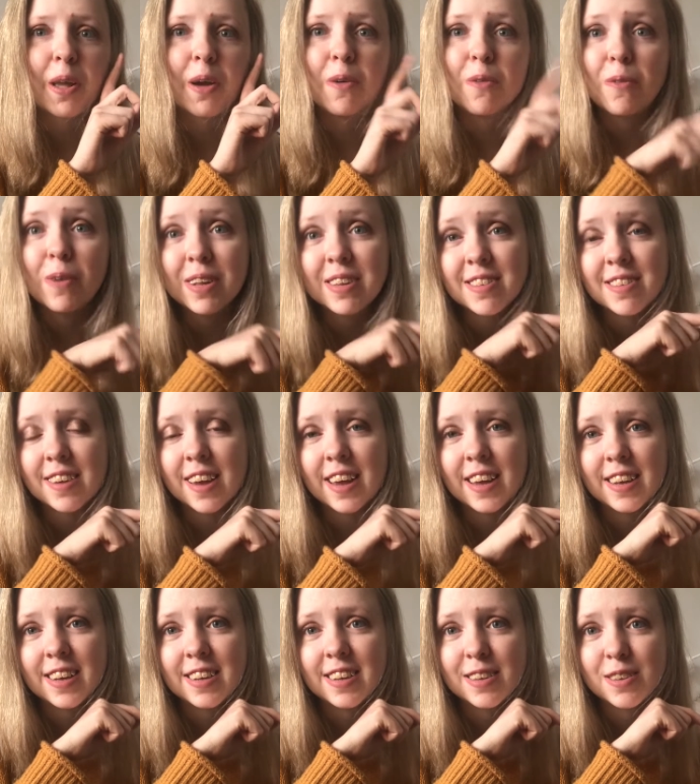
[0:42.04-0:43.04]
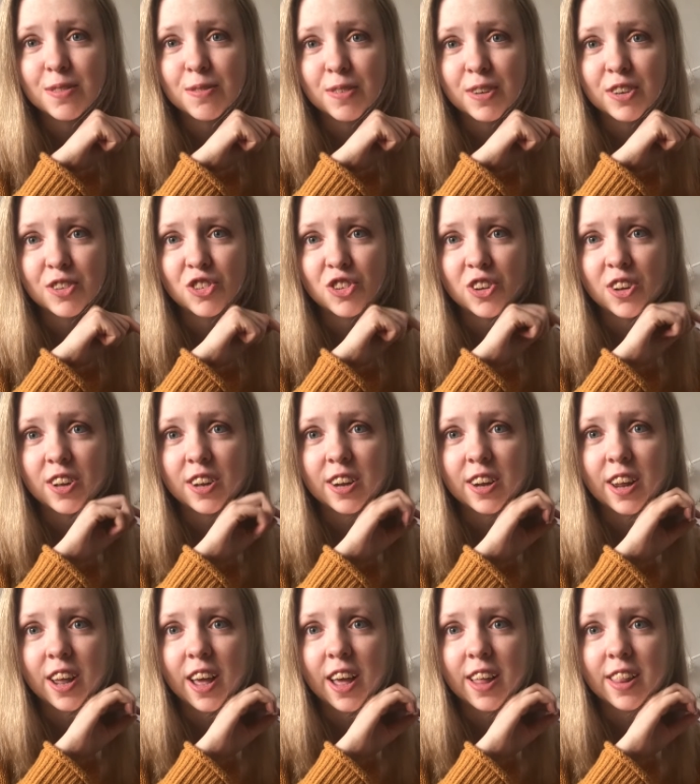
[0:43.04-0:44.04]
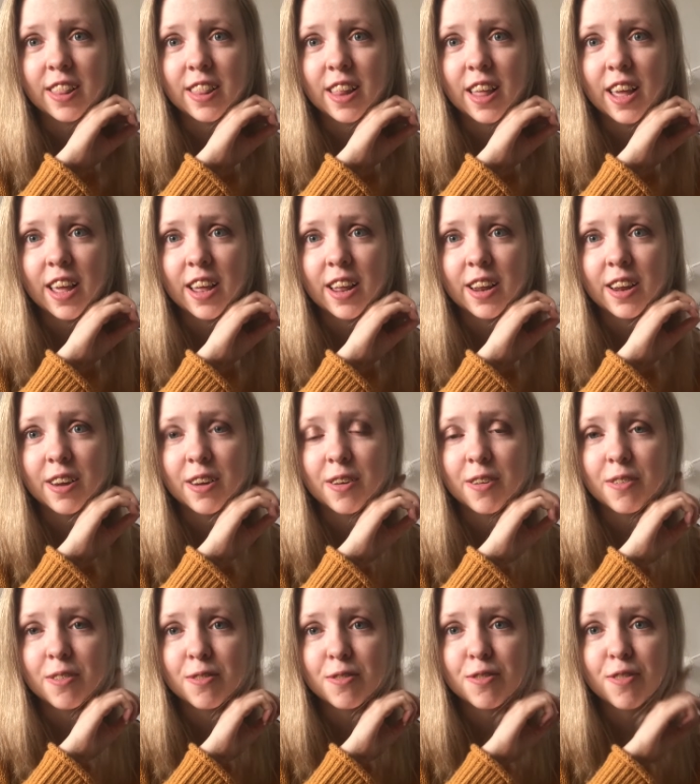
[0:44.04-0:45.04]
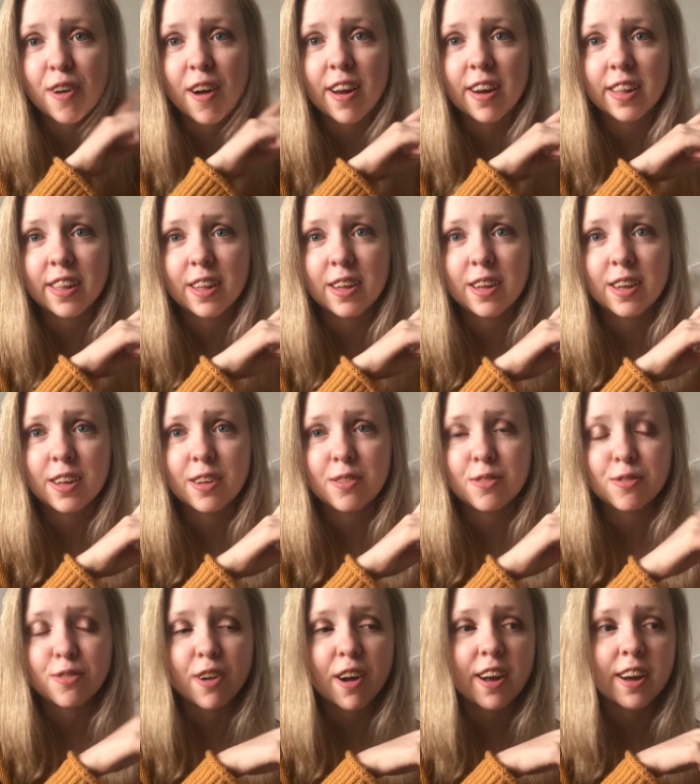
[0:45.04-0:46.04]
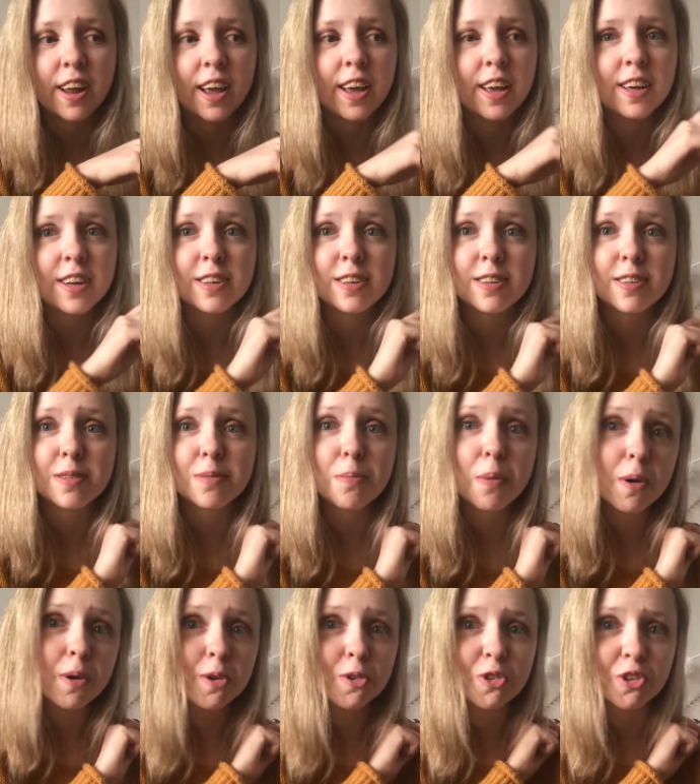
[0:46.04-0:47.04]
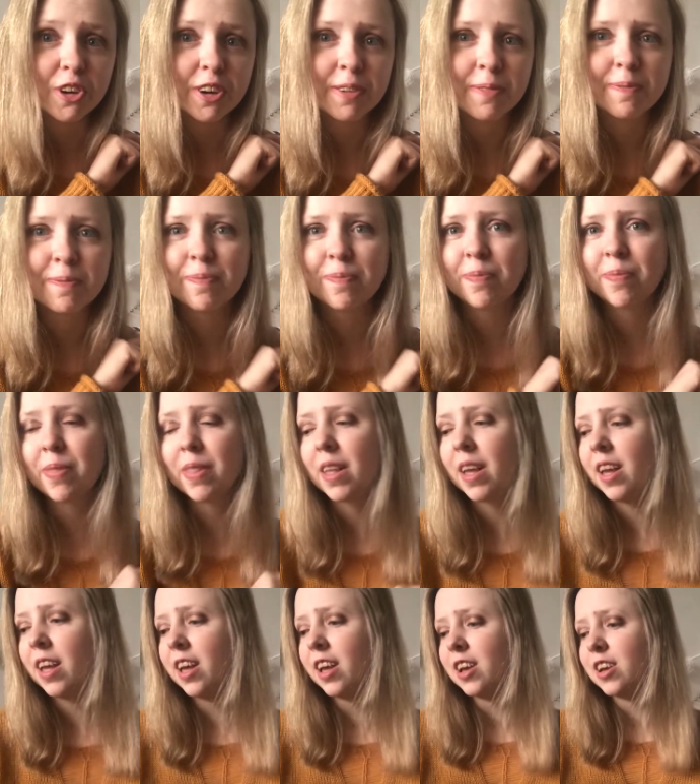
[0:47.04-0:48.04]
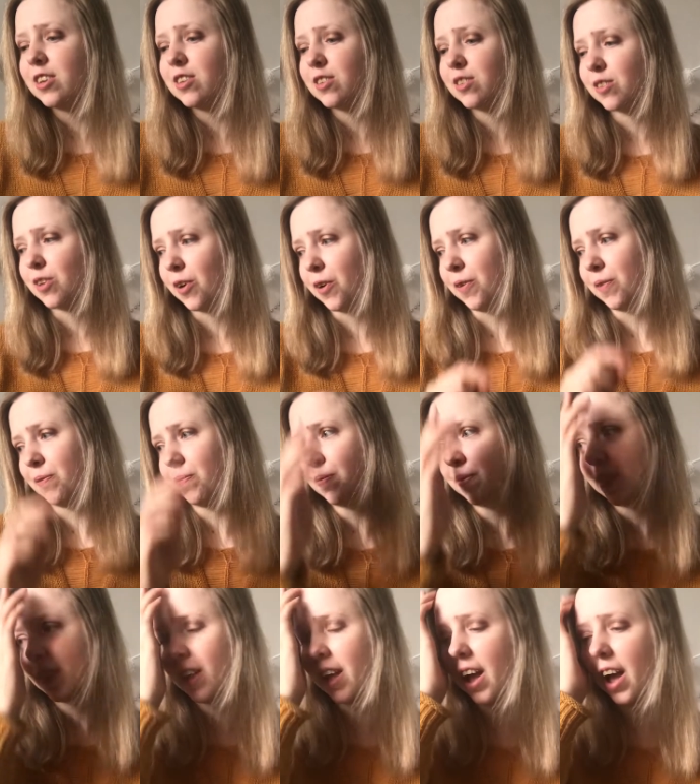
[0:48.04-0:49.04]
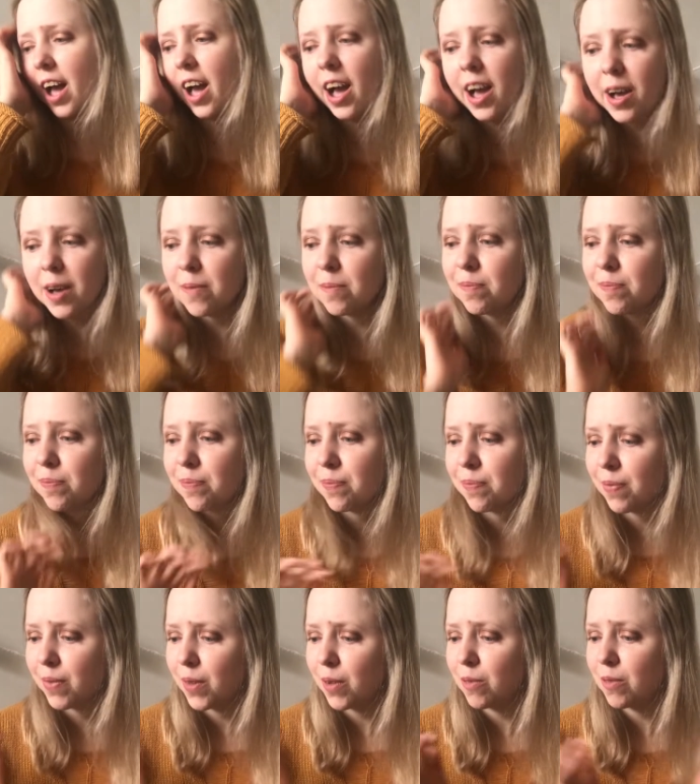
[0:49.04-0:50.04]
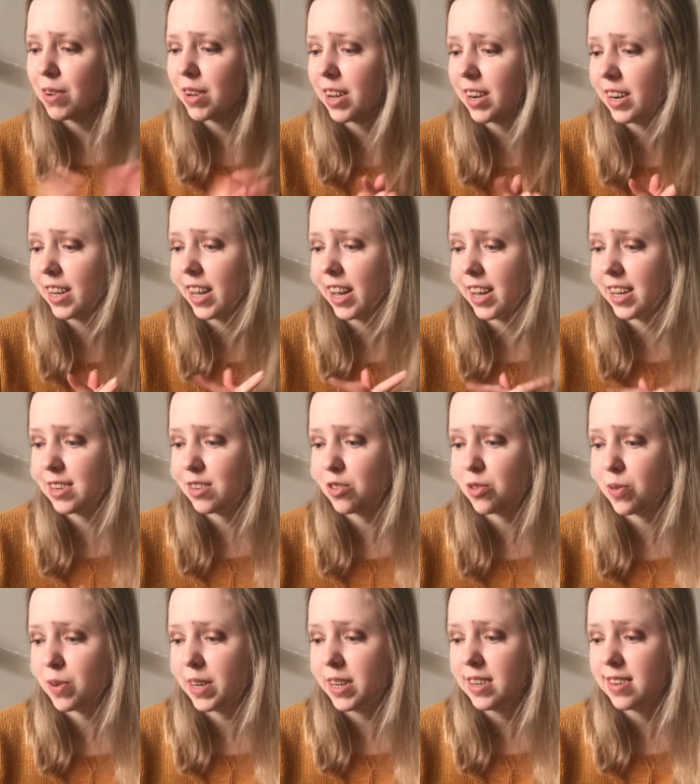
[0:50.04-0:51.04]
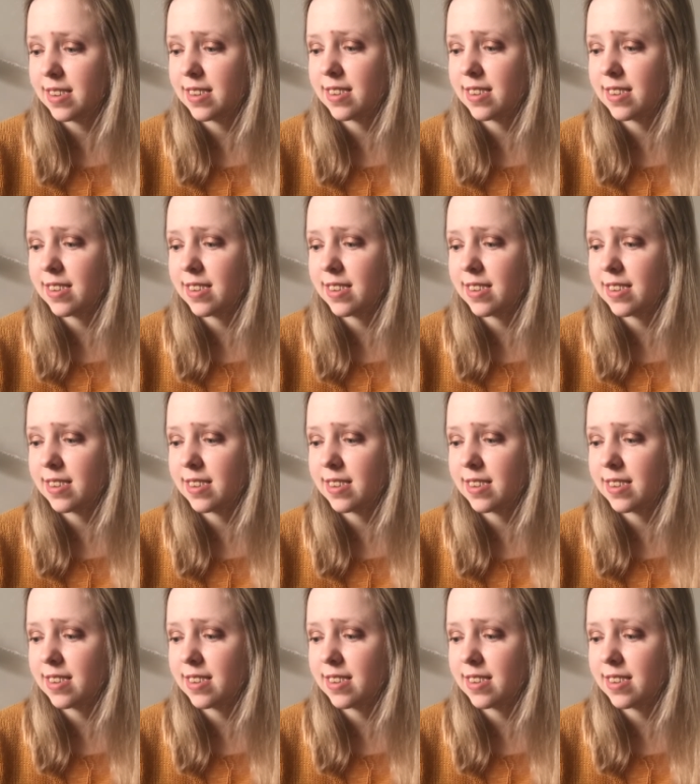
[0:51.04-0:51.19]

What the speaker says: Wednesday is fiction, and then finally Friday is poetry. So we're gonna get into it.